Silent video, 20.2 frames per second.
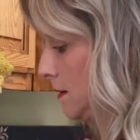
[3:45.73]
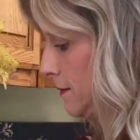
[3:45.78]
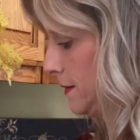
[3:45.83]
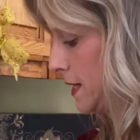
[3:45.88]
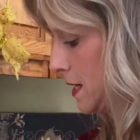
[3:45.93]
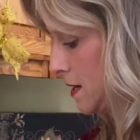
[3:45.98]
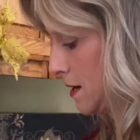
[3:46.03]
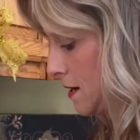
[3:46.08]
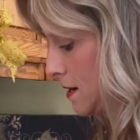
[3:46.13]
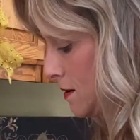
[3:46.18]

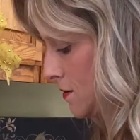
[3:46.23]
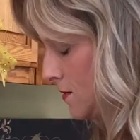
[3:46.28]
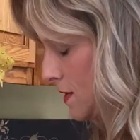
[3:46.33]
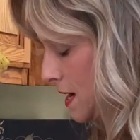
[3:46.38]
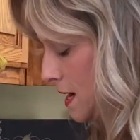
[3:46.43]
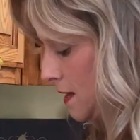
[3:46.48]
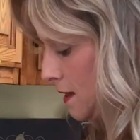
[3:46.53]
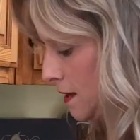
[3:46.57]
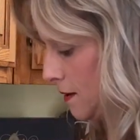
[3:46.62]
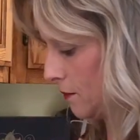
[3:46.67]
There we
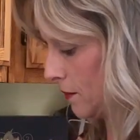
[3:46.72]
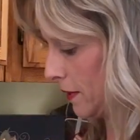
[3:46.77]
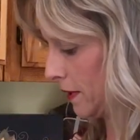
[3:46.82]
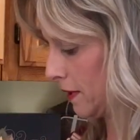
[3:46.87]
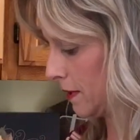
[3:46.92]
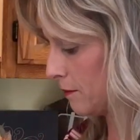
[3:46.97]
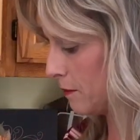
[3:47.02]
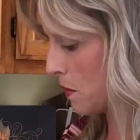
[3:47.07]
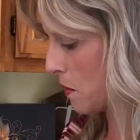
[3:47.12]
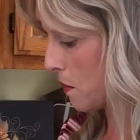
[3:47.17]
go. And then we're
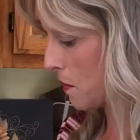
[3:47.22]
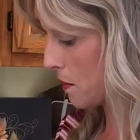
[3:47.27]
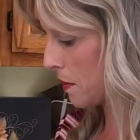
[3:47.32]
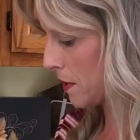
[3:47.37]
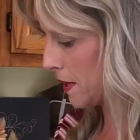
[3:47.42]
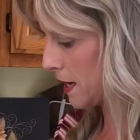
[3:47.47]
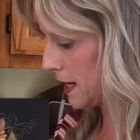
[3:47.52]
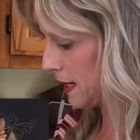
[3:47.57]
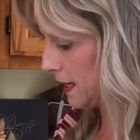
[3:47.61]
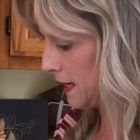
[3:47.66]
gonna
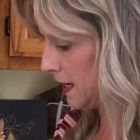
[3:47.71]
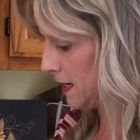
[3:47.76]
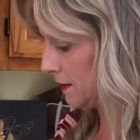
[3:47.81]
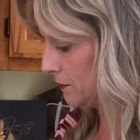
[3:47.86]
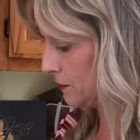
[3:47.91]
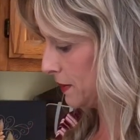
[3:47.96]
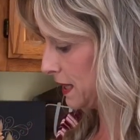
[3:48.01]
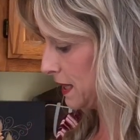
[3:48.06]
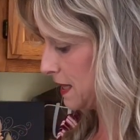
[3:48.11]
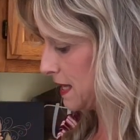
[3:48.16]
pour it
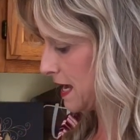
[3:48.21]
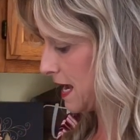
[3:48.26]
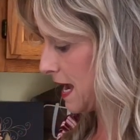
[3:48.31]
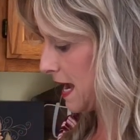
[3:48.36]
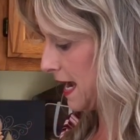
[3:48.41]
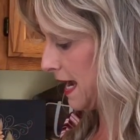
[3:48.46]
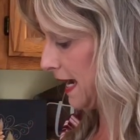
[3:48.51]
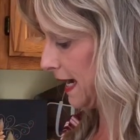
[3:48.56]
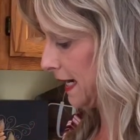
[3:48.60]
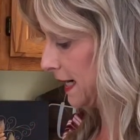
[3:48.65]
in with
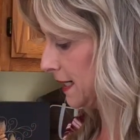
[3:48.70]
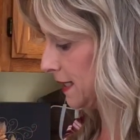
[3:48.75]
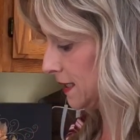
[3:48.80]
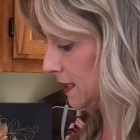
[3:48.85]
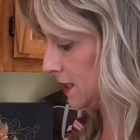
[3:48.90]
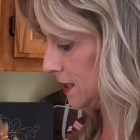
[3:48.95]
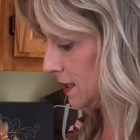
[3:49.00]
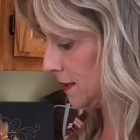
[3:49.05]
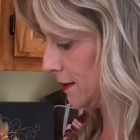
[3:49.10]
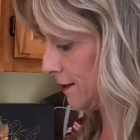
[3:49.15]
the
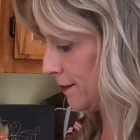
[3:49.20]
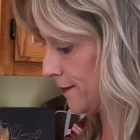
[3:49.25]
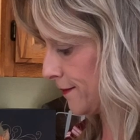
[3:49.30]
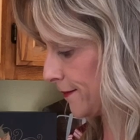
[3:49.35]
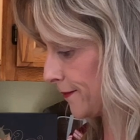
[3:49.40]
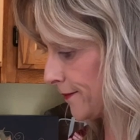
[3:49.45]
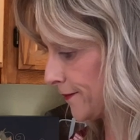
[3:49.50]
eggs.